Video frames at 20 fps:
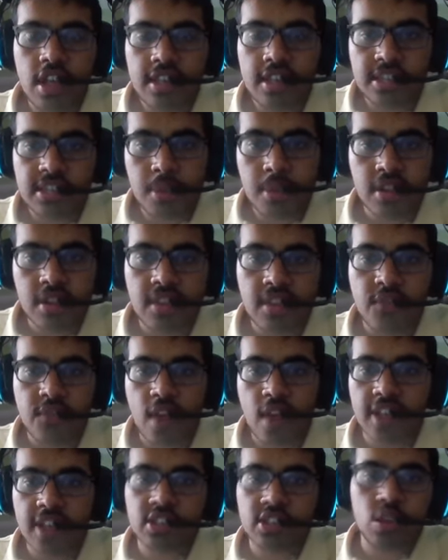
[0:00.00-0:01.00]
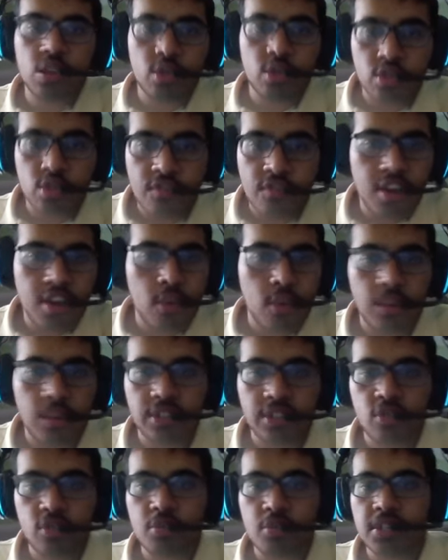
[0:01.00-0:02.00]
Typically, France don't do very well in
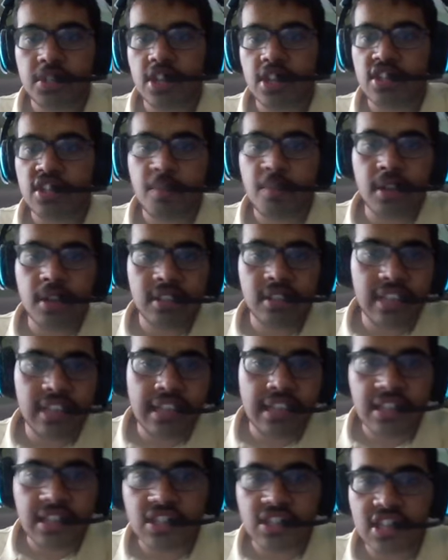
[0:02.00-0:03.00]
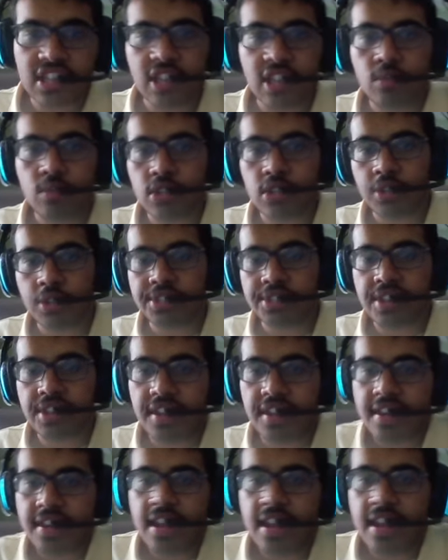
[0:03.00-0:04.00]
the group stage. Typically, they just get the results they
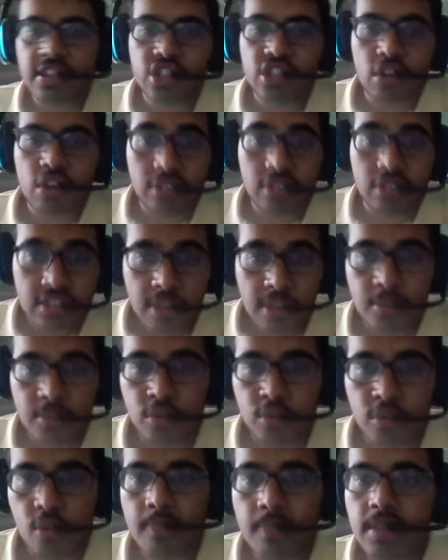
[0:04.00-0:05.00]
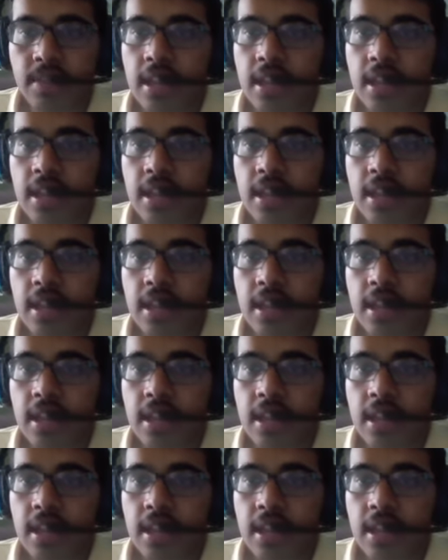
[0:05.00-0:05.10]
need and generally top the group.